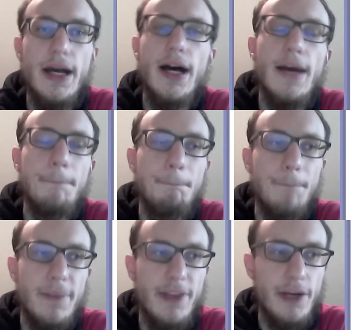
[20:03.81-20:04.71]

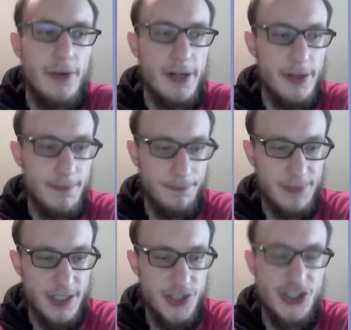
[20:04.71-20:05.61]
There are
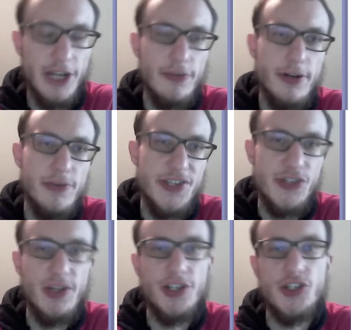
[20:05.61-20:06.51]
general
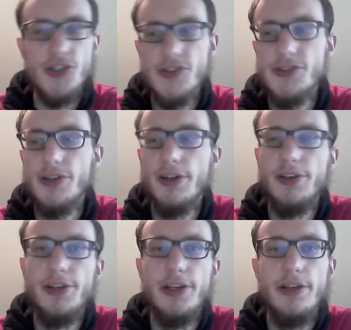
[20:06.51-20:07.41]
restrictions
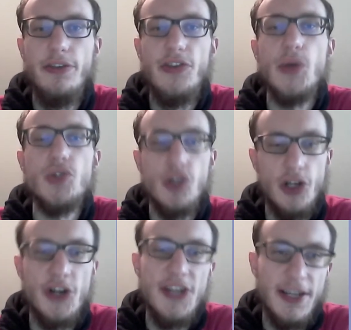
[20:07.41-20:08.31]
on social
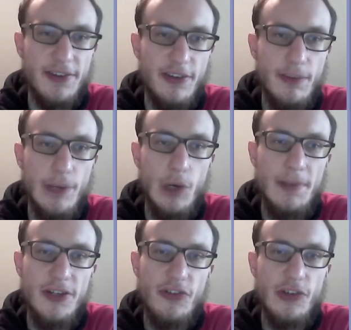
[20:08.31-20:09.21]
contact at the moment,